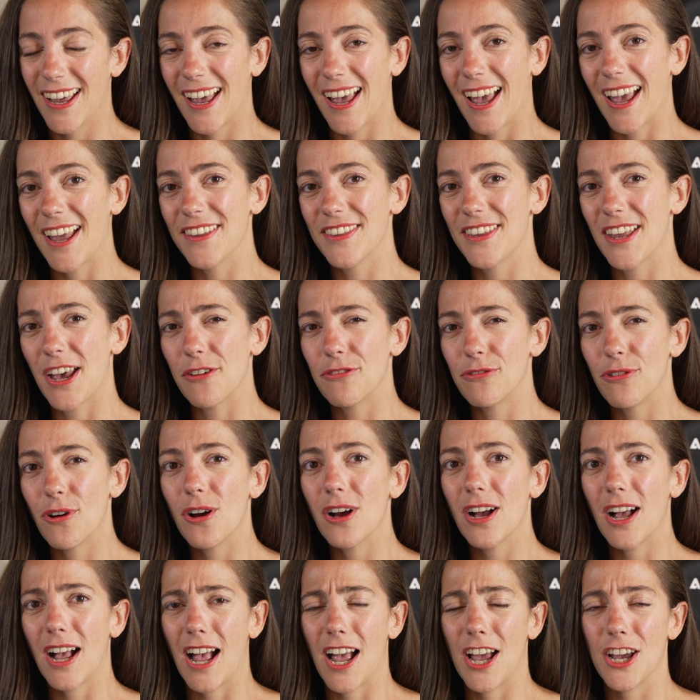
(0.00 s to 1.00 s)
And
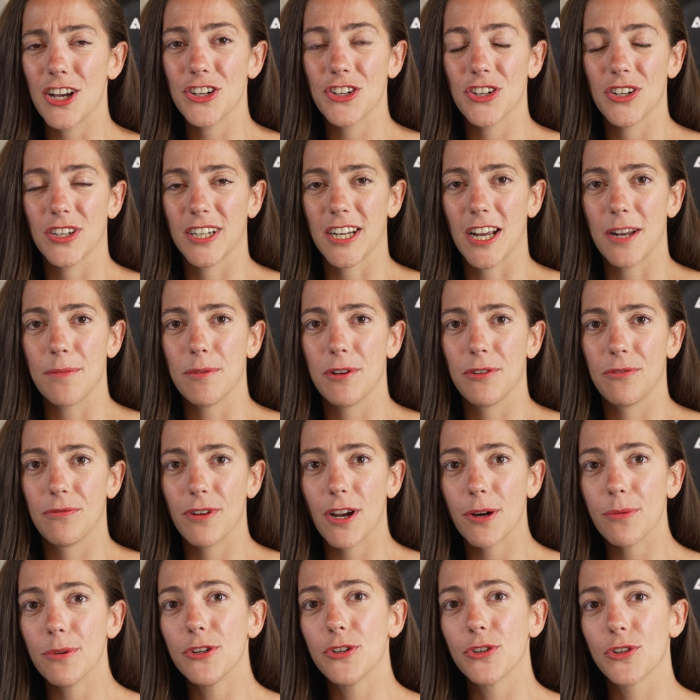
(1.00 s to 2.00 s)
therefore, hash can be
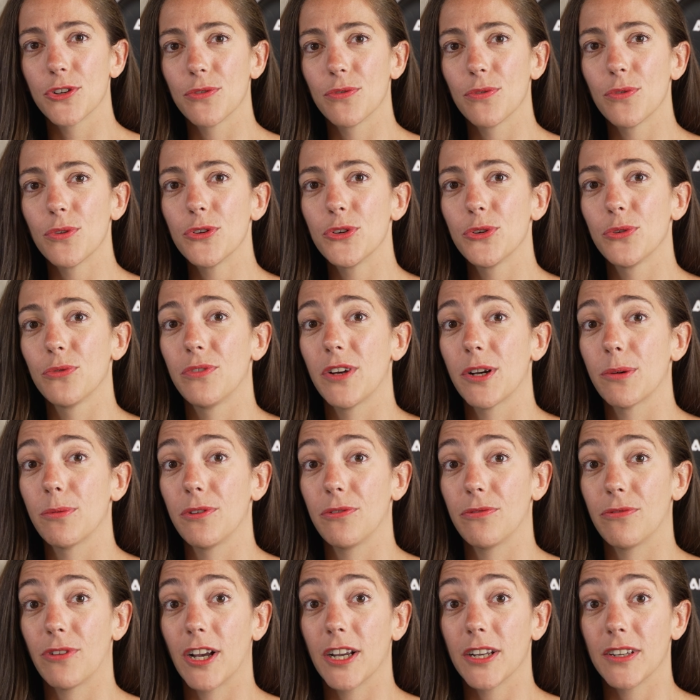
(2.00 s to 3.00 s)
very useful to
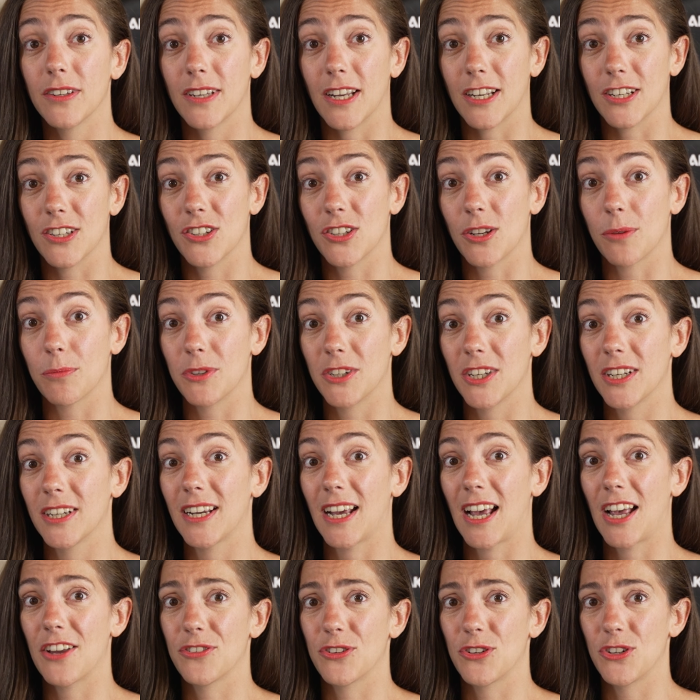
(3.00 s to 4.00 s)
verify that something
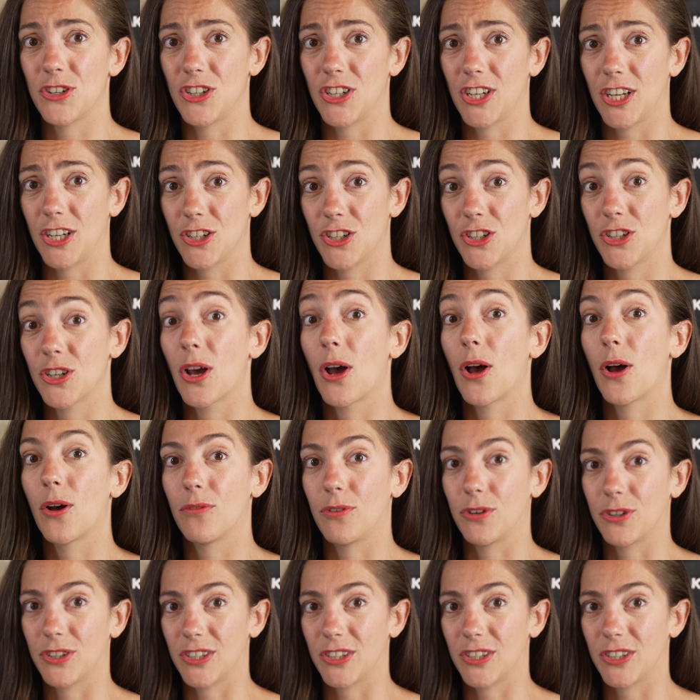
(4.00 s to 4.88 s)
hasn't changed over